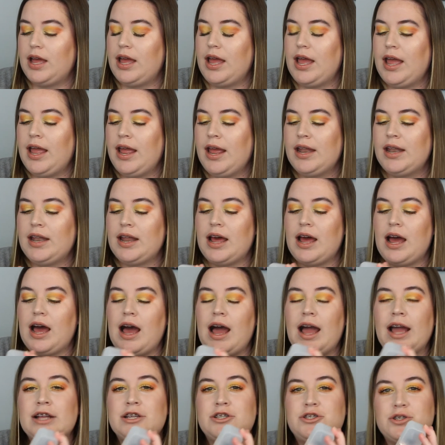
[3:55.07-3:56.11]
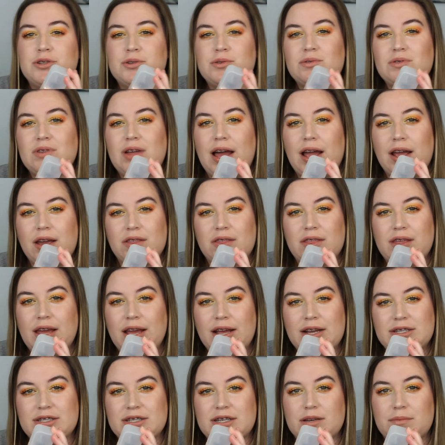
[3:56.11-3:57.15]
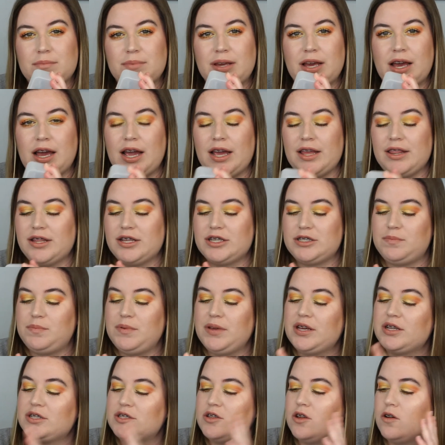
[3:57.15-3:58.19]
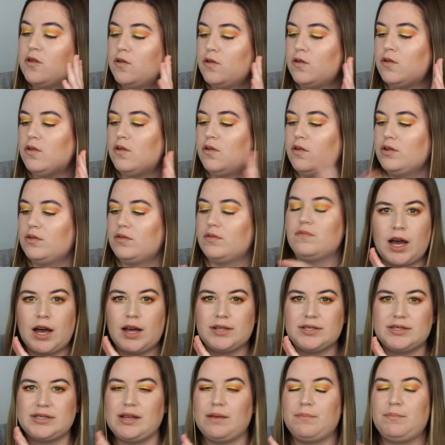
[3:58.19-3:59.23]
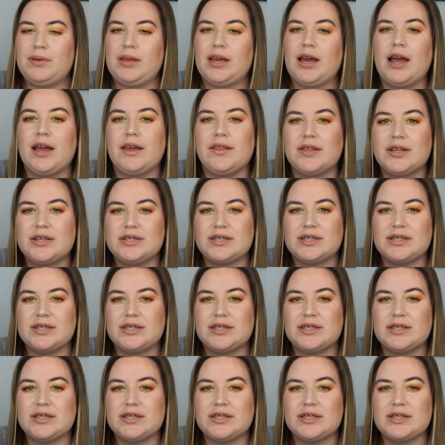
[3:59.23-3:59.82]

And I do like the idea behind this because the whole concept behind this